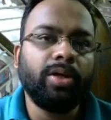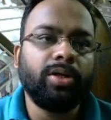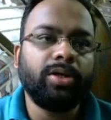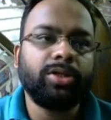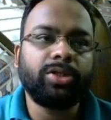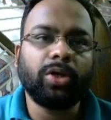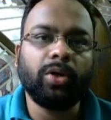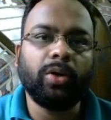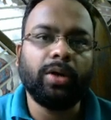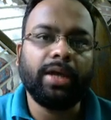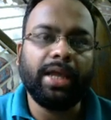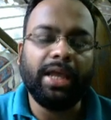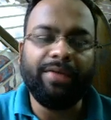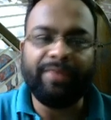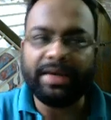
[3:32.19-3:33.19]
So
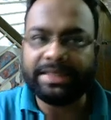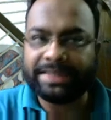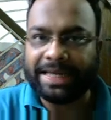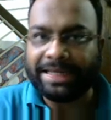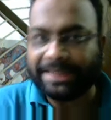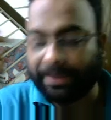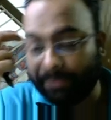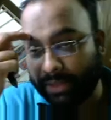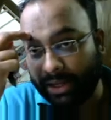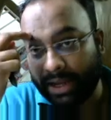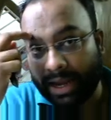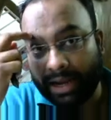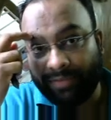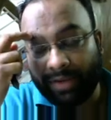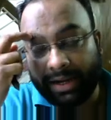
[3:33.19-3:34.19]
if I say something
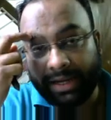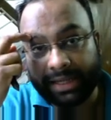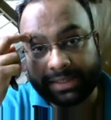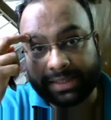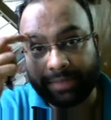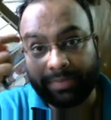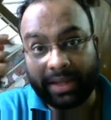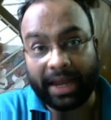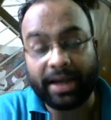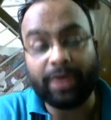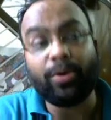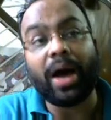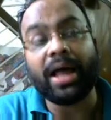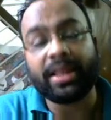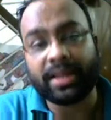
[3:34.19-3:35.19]
and if I teach something and you
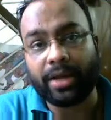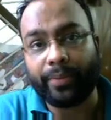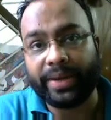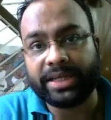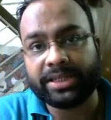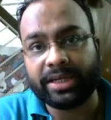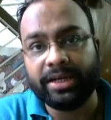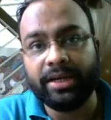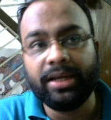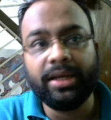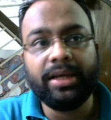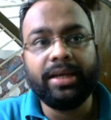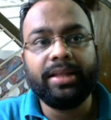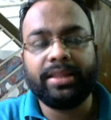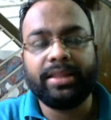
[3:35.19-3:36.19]
ask a question,
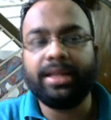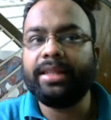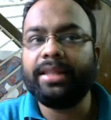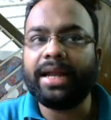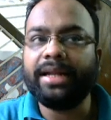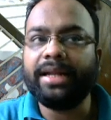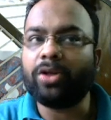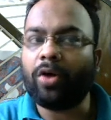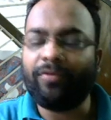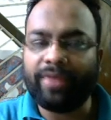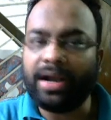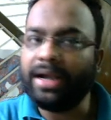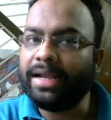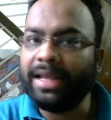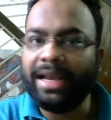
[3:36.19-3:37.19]
then there is often
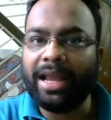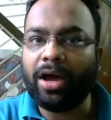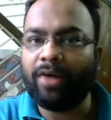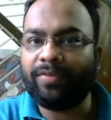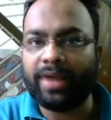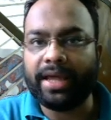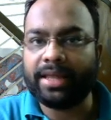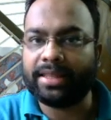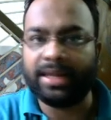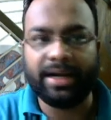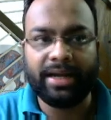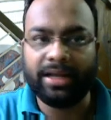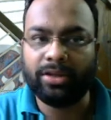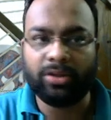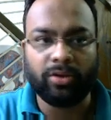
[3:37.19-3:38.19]
a delay of like
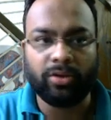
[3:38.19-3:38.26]
30